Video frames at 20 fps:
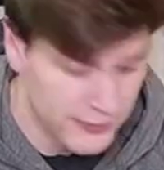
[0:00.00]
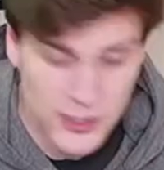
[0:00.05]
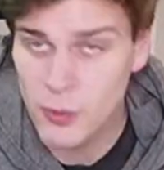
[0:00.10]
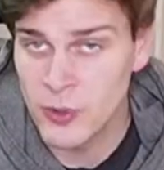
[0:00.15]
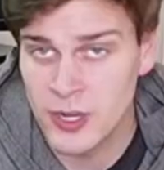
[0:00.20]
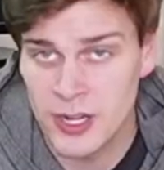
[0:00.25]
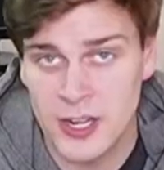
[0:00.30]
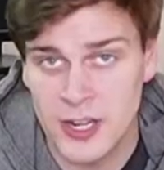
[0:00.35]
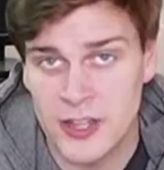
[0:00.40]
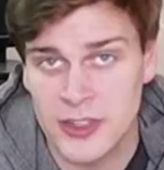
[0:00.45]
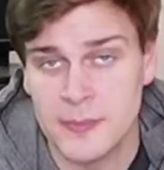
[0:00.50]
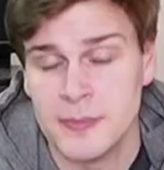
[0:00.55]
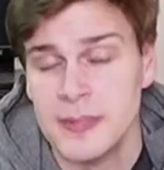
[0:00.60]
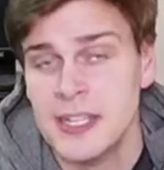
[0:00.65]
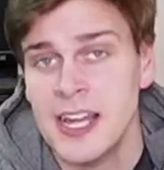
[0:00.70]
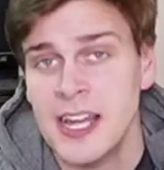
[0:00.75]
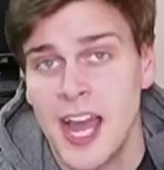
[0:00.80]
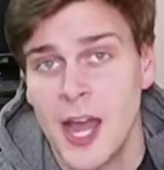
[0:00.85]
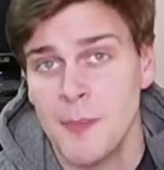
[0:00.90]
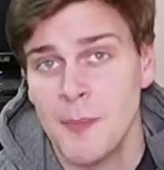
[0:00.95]
you want to learn them.
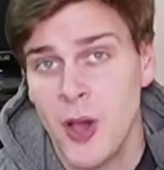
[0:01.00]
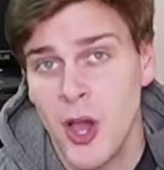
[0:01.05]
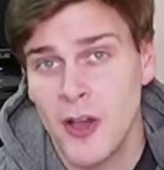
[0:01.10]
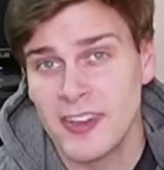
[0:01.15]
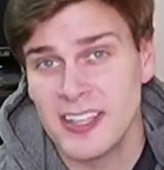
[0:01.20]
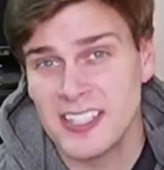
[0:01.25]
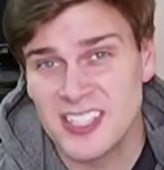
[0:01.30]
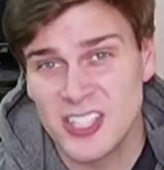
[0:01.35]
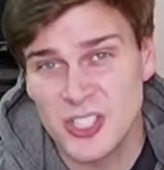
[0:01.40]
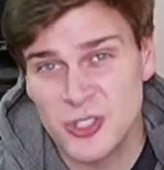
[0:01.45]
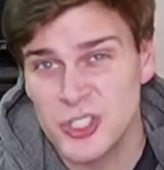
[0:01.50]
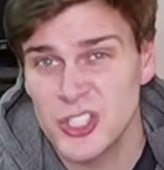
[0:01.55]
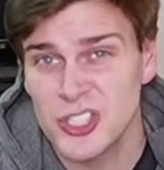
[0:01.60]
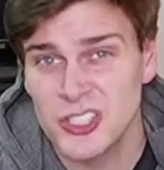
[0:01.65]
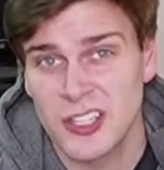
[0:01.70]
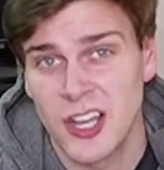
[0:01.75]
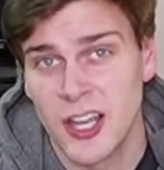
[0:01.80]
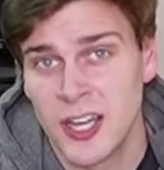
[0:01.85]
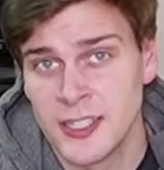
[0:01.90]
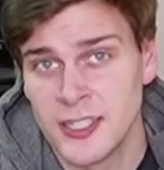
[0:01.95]
And part of it is you should
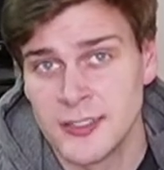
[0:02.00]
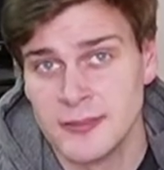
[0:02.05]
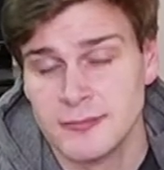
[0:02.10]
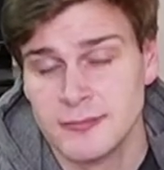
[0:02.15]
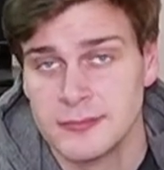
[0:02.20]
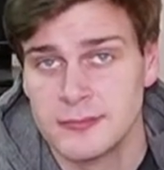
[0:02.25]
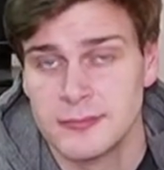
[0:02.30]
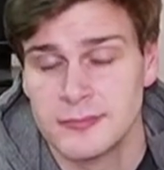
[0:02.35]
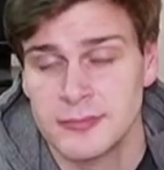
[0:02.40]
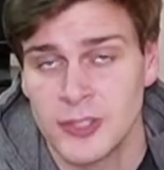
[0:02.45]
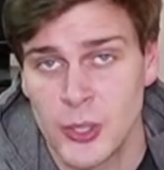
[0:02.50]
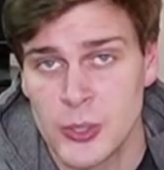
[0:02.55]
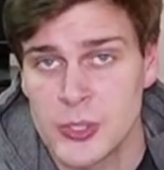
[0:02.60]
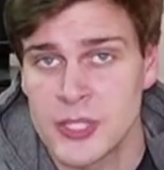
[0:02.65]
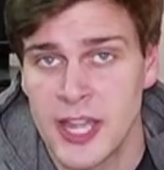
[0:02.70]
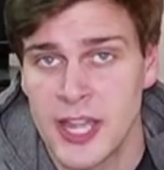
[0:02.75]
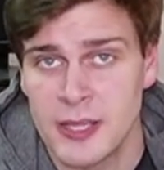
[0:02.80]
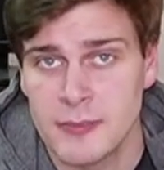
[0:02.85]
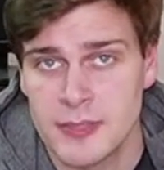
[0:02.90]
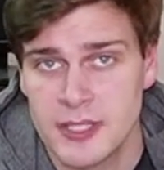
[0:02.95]
learn those
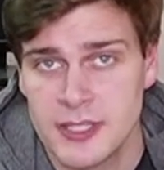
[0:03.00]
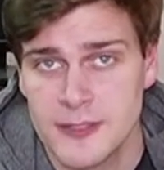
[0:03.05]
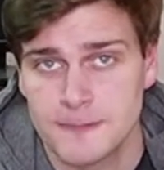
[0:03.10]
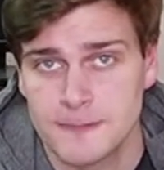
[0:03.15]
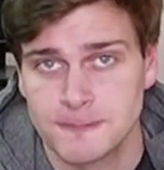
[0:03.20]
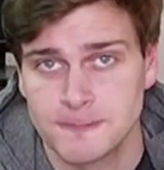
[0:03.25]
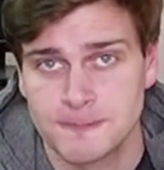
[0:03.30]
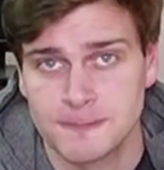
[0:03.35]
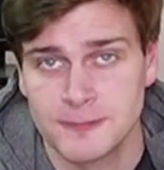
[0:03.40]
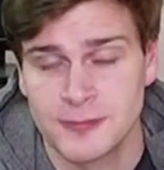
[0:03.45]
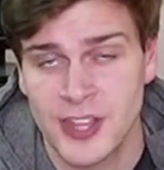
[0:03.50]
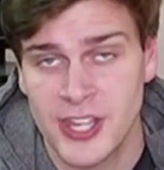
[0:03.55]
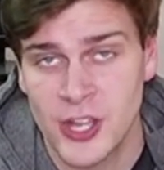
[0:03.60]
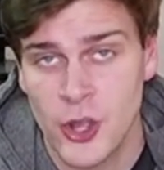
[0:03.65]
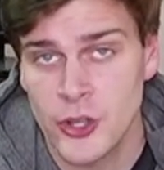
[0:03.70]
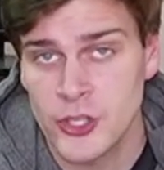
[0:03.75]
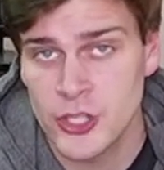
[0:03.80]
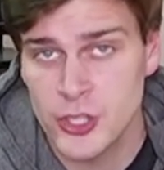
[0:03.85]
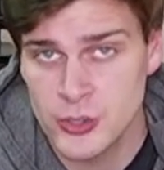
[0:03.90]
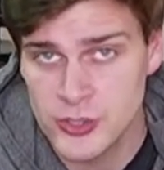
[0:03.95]
names. They
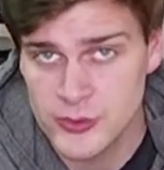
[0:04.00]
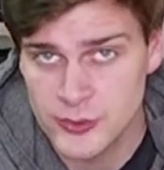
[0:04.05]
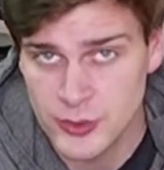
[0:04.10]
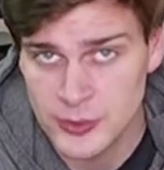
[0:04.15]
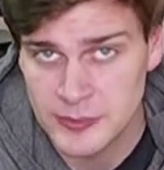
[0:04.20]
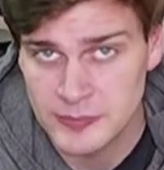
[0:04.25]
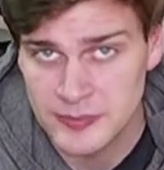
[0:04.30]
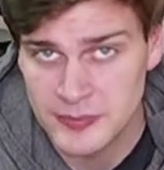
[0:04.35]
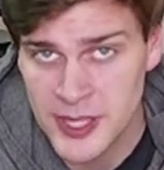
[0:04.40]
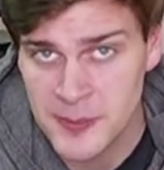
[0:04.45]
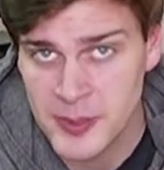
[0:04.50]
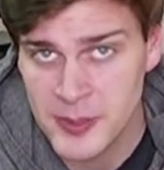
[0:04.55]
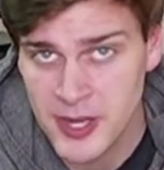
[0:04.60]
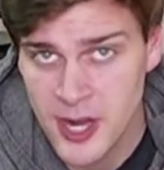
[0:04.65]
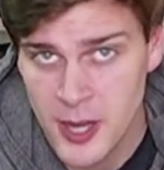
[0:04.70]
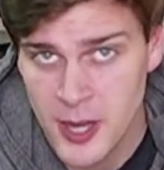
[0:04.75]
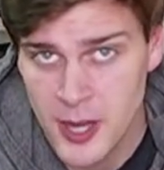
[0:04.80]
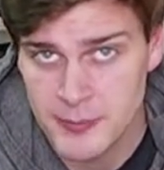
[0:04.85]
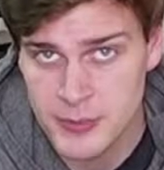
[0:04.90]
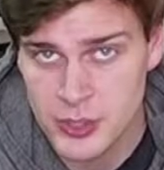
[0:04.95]
are useful. They
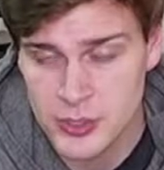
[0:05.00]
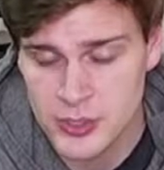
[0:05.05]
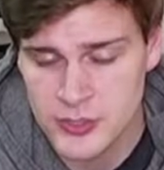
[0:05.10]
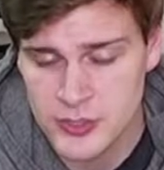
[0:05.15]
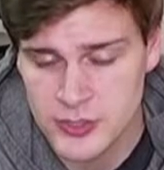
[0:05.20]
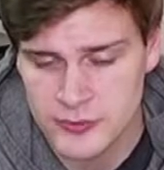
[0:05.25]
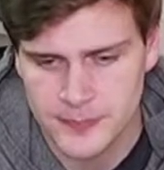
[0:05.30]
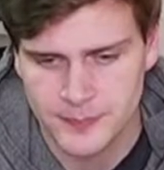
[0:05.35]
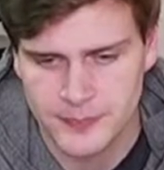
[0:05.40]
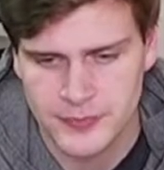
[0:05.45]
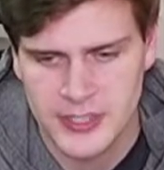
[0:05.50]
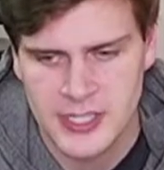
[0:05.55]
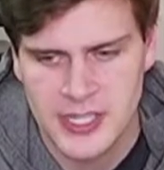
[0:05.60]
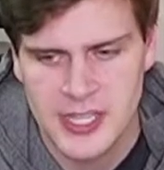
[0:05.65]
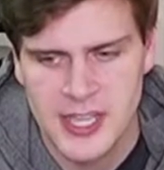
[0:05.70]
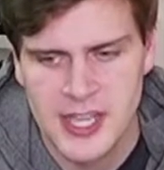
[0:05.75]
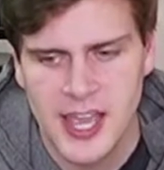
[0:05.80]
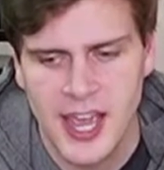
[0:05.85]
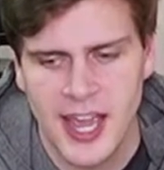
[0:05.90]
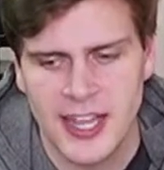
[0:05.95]
become useful.
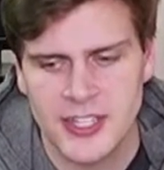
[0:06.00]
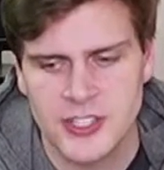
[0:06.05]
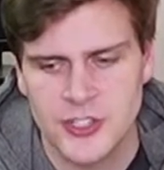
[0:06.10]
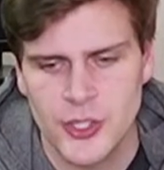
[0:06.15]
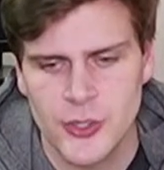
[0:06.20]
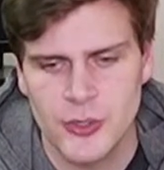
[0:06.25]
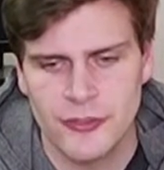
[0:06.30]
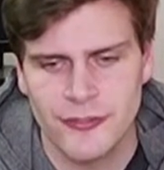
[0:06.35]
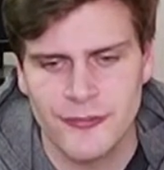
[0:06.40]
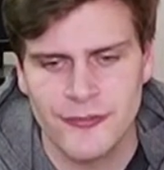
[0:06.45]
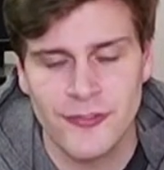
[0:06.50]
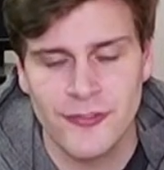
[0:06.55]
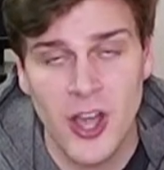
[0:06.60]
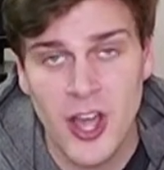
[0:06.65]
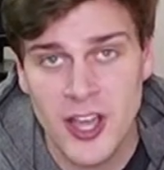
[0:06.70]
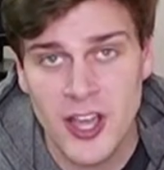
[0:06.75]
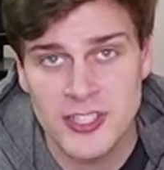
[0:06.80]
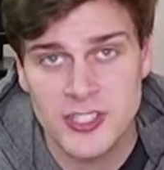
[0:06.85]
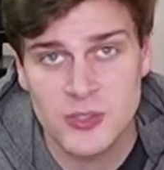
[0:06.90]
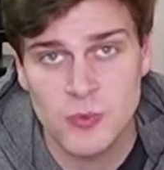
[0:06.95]
And so the
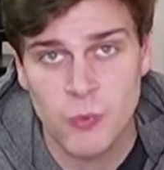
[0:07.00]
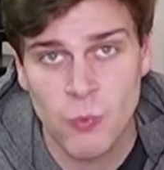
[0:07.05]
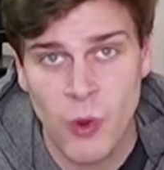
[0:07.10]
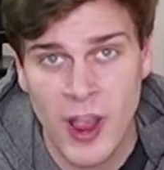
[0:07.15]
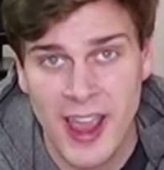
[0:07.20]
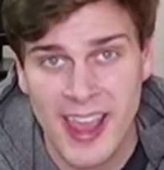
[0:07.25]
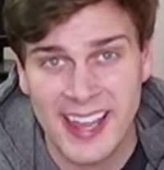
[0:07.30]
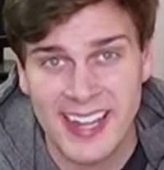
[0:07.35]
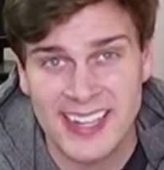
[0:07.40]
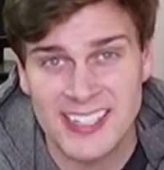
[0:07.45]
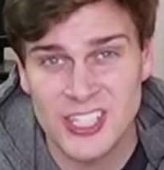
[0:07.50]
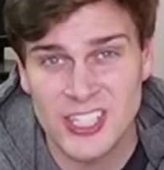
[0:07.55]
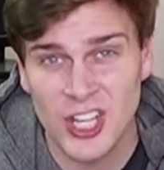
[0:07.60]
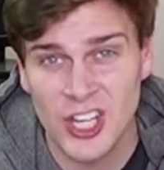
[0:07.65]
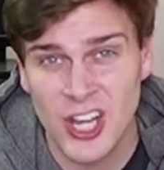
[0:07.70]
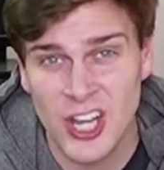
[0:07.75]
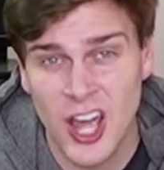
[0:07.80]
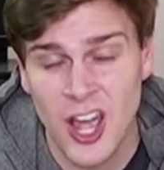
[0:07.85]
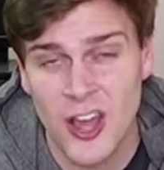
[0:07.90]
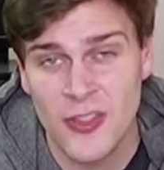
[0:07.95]
first way to
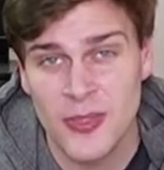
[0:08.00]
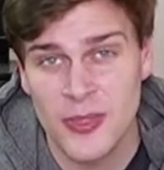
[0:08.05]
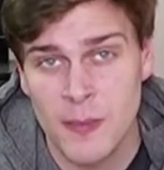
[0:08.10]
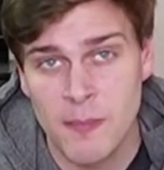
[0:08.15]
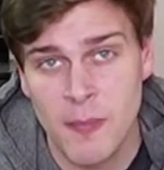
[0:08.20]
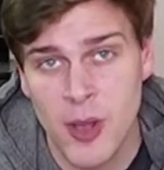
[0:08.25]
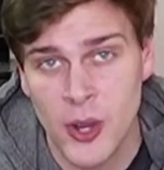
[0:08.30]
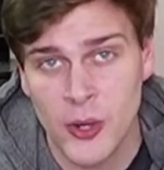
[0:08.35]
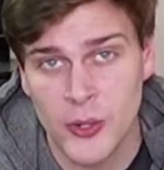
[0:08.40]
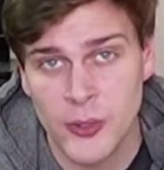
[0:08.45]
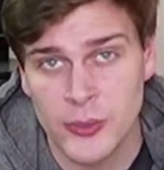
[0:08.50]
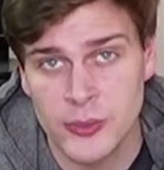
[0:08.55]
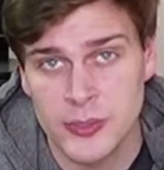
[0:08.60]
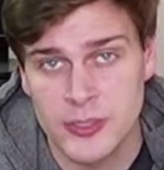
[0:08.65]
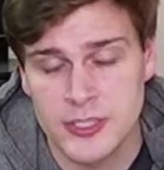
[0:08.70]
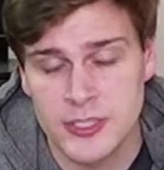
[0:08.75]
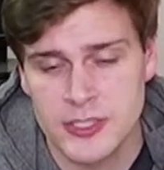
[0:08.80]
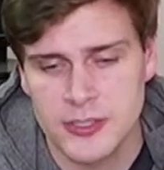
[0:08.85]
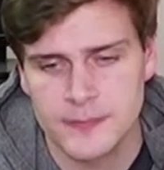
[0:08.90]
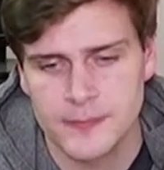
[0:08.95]
learn the
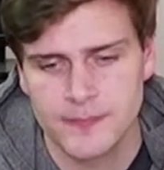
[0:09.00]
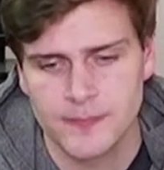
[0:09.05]
modes